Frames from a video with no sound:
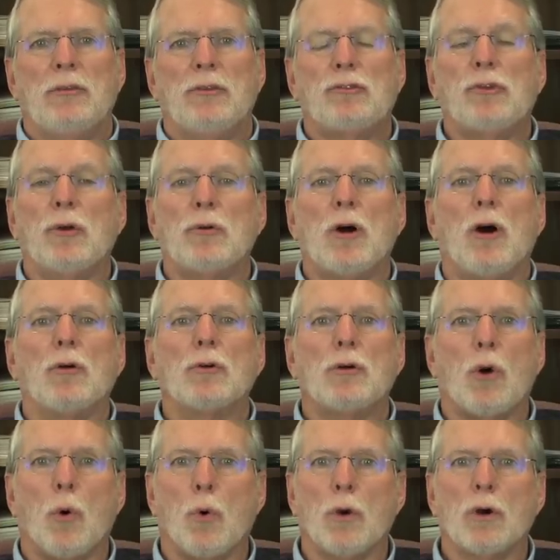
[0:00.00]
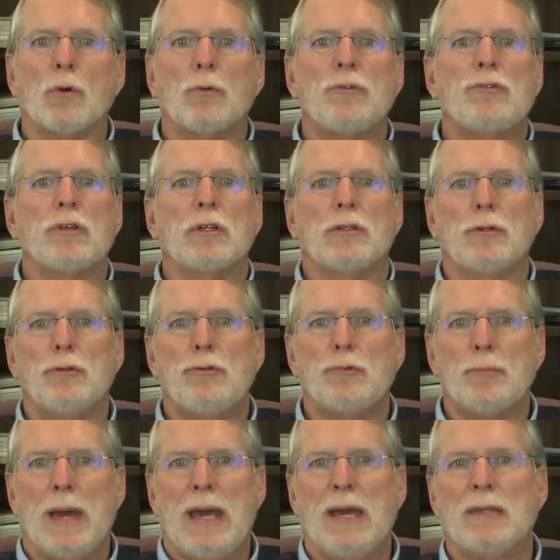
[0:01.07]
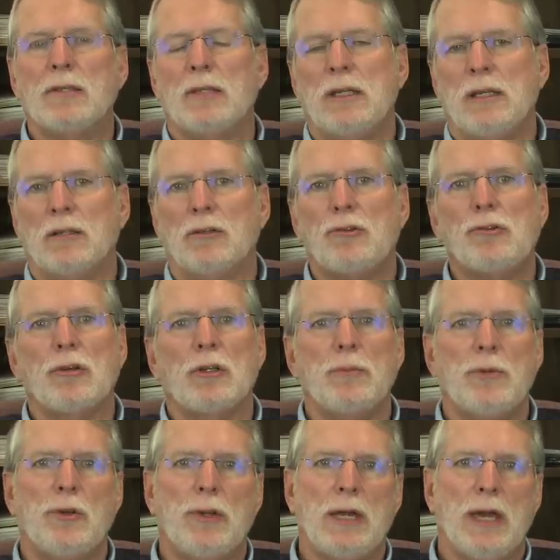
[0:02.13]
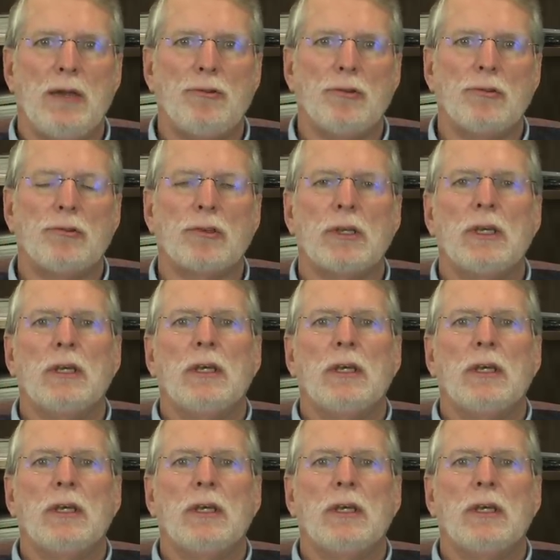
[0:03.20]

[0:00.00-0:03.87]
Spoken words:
so-called core, which includes math and English and communications.